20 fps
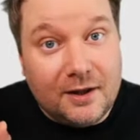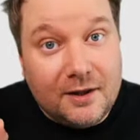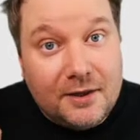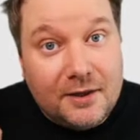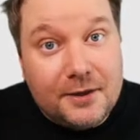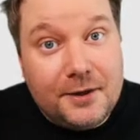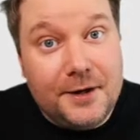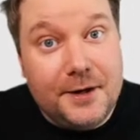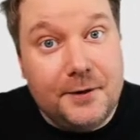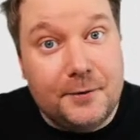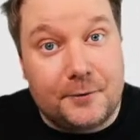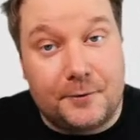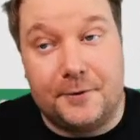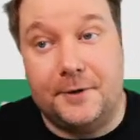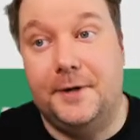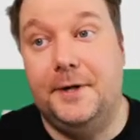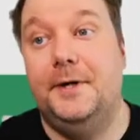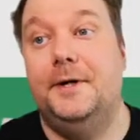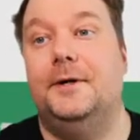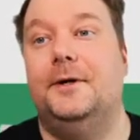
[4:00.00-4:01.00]

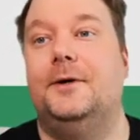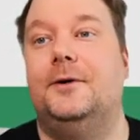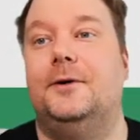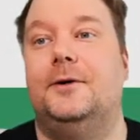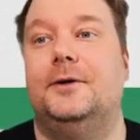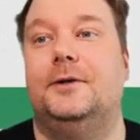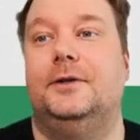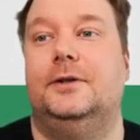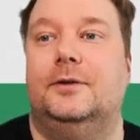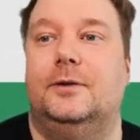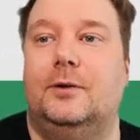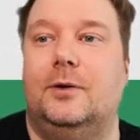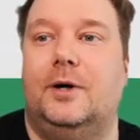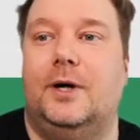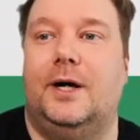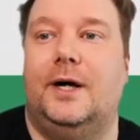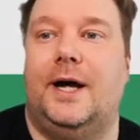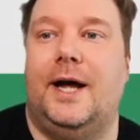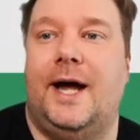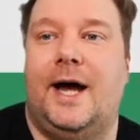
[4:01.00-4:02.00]
theory on
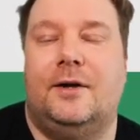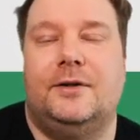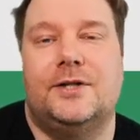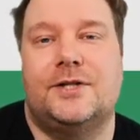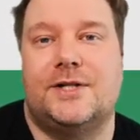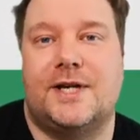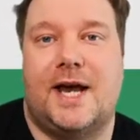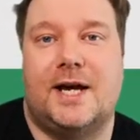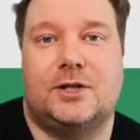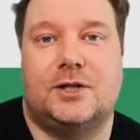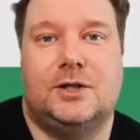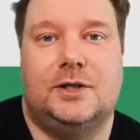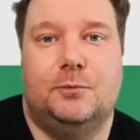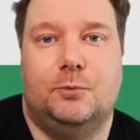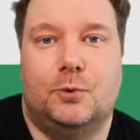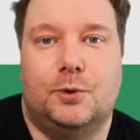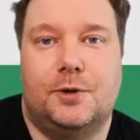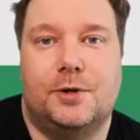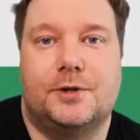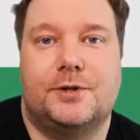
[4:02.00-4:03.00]
how this actually
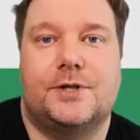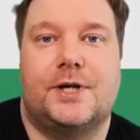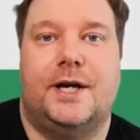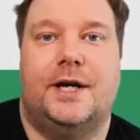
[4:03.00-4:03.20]
works